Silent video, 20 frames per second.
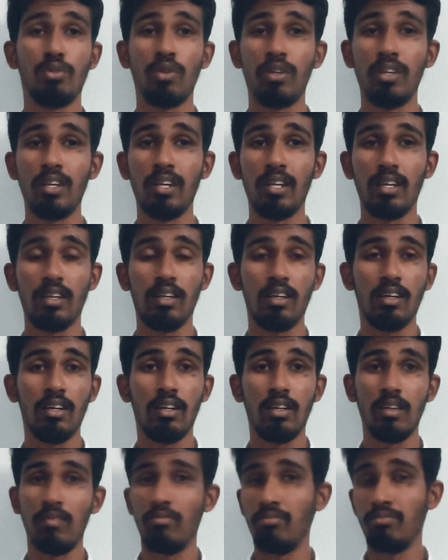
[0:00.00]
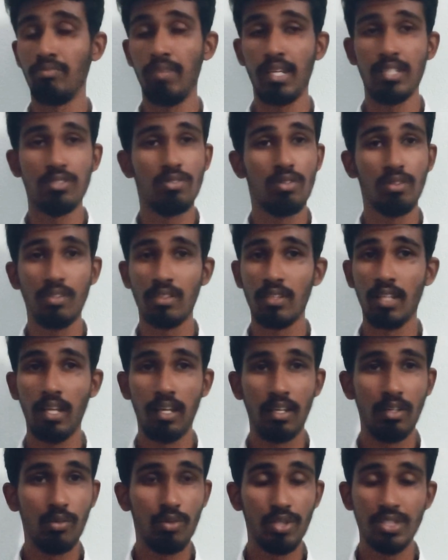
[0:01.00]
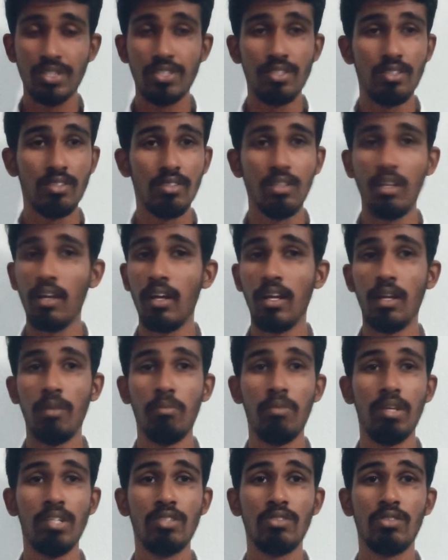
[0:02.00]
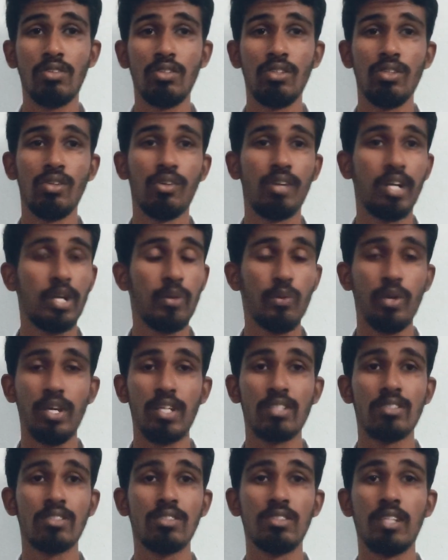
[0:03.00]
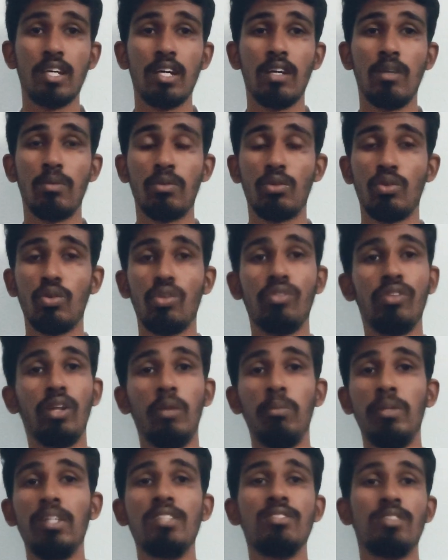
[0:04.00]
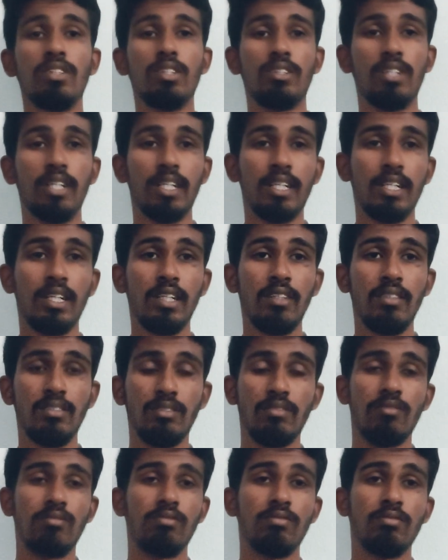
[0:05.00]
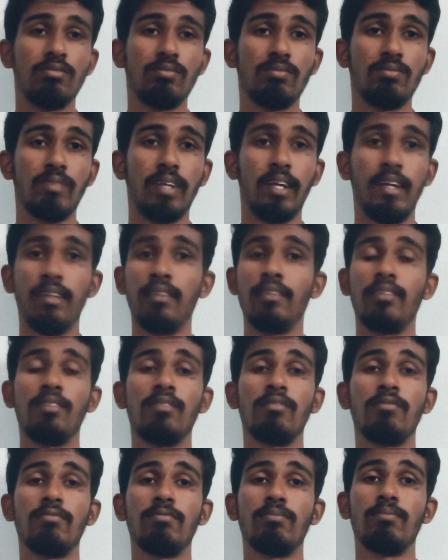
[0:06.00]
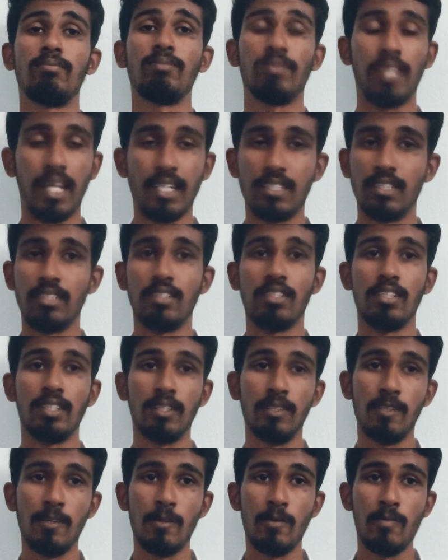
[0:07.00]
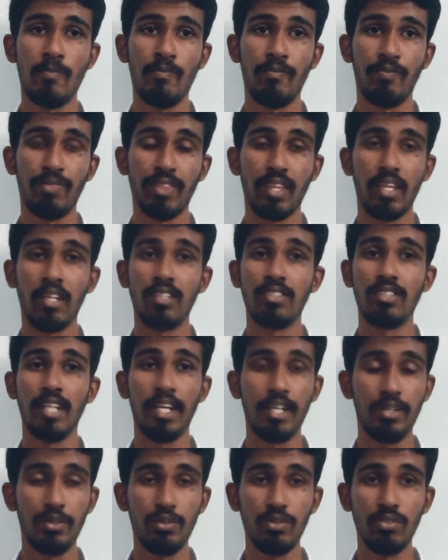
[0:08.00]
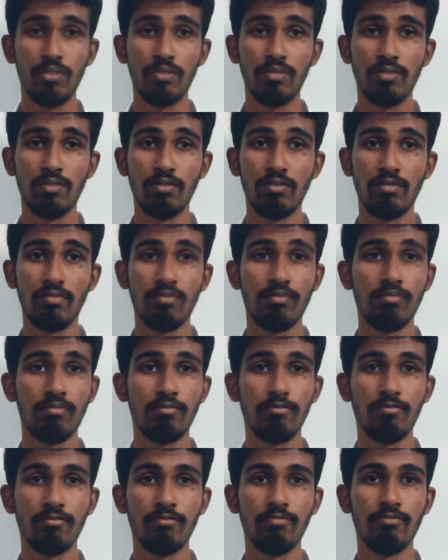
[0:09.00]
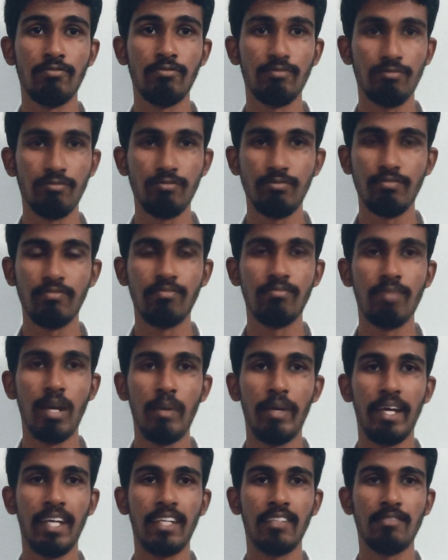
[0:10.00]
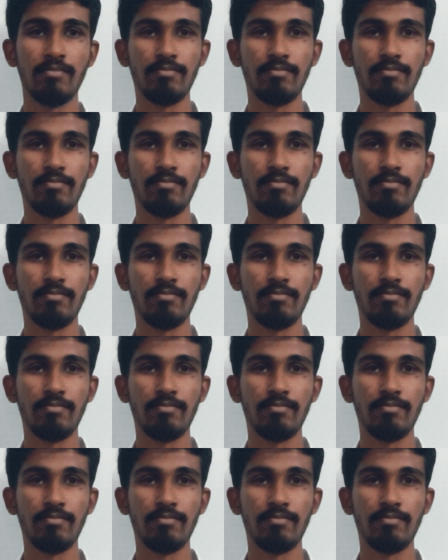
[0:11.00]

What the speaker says: want based on the question and based on your request, the code will be generated, and that's it. Stay tuned. Bye bye.